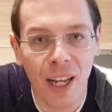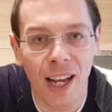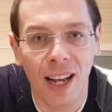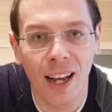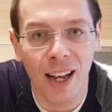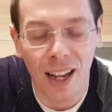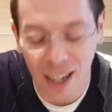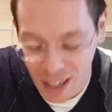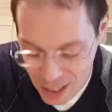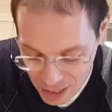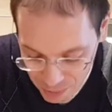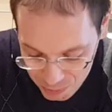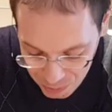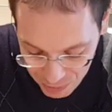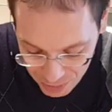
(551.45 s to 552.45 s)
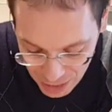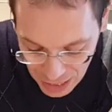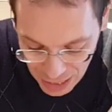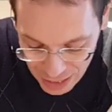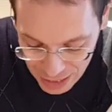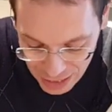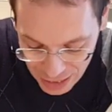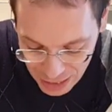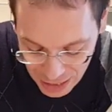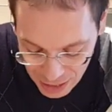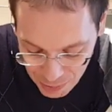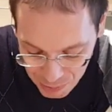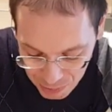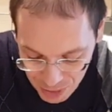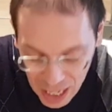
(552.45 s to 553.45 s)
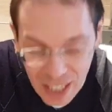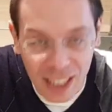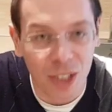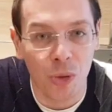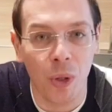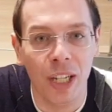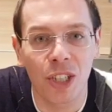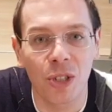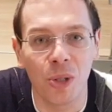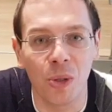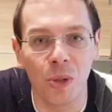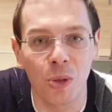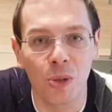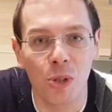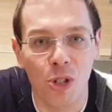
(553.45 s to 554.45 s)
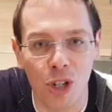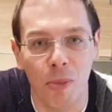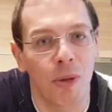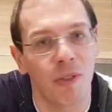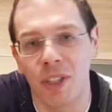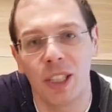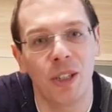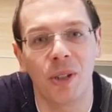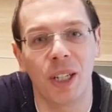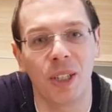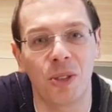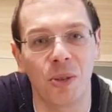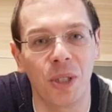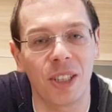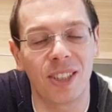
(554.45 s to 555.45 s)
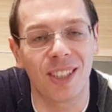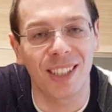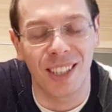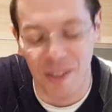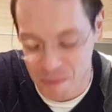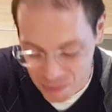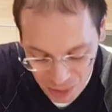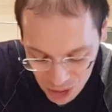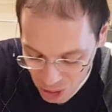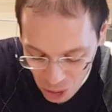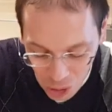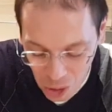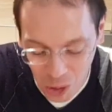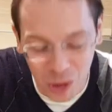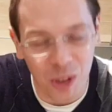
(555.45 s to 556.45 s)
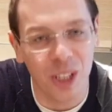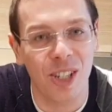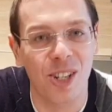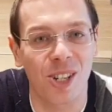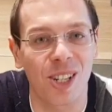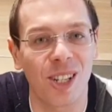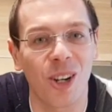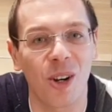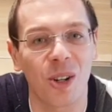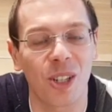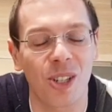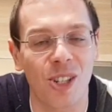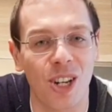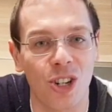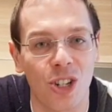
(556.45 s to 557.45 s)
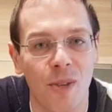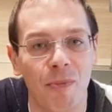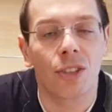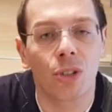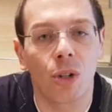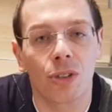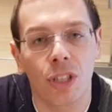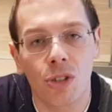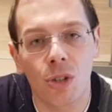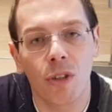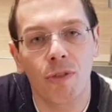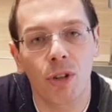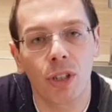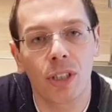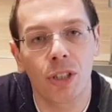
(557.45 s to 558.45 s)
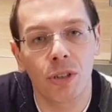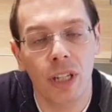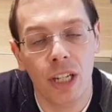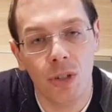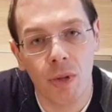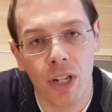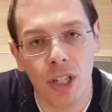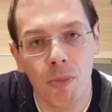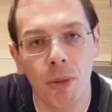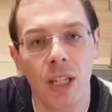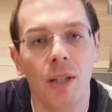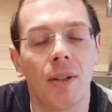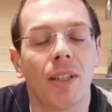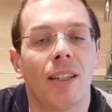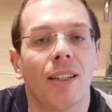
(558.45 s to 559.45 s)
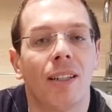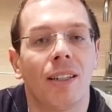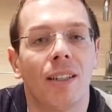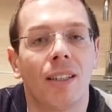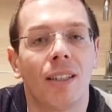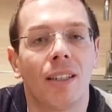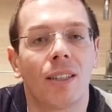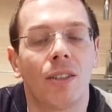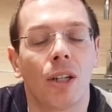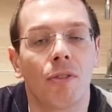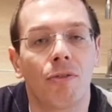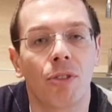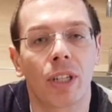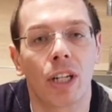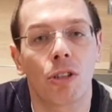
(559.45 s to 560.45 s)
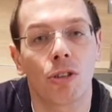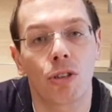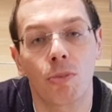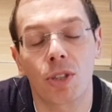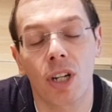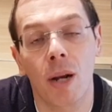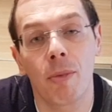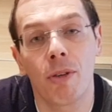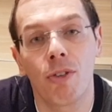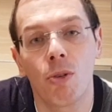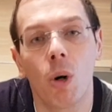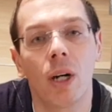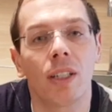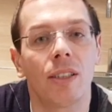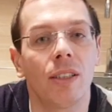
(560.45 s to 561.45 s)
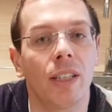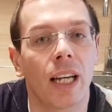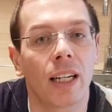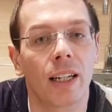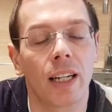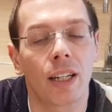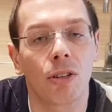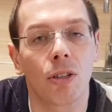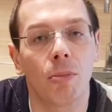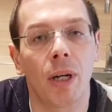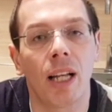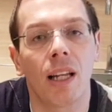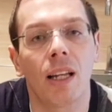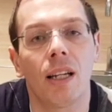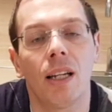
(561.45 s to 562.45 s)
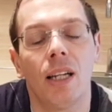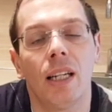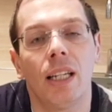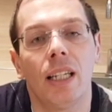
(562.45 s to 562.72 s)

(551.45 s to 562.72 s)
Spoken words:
I can't wait to stop the video and to eat all this dish. So that's all for today's recipe. Don't forget to subscribe if you want, and click on the bell